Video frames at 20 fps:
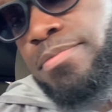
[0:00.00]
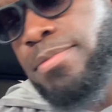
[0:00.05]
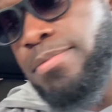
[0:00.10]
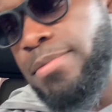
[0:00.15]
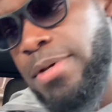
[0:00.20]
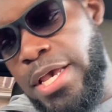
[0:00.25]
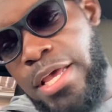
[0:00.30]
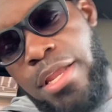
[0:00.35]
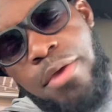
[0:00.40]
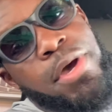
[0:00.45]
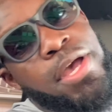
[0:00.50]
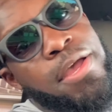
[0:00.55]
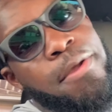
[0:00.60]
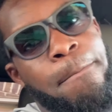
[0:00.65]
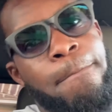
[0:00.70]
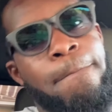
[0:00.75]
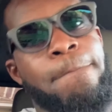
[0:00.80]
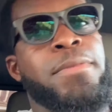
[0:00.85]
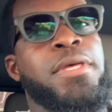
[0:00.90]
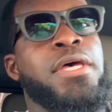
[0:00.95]
Anyway,
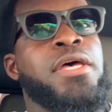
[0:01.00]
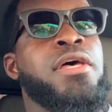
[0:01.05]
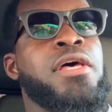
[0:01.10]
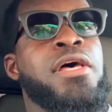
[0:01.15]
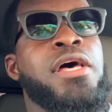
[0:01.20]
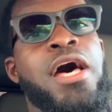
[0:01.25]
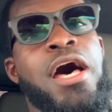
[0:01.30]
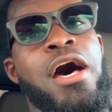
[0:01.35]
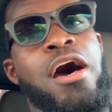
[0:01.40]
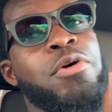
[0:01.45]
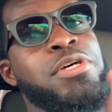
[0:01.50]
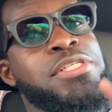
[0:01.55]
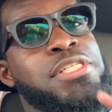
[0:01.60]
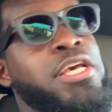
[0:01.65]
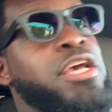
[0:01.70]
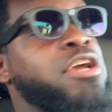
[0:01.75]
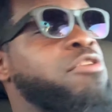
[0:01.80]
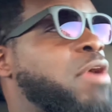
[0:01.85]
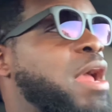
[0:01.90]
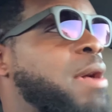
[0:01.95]
I don't sit
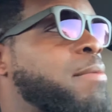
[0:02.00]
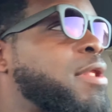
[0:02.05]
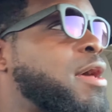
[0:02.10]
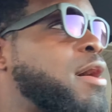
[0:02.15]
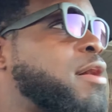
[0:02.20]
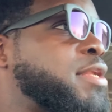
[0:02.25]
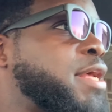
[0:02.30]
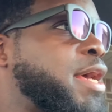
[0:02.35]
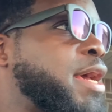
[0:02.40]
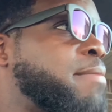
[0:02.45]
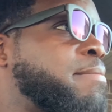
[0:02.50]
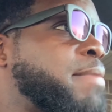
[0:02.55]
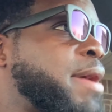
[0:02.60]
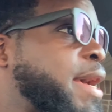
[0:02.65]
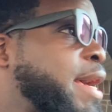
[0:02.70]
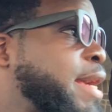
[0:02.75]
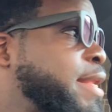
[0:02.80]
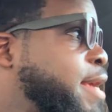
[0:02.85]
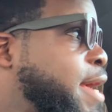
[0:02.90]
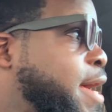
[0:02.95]
here and ramble all day. I'm back
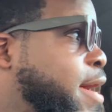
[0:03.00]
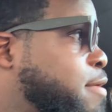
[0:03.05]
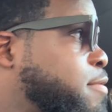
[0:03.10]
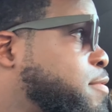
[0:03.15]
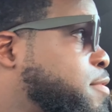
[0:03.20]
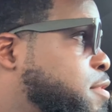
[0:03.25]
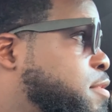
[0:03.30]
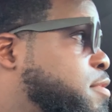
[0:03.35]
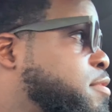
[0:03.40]
at the house.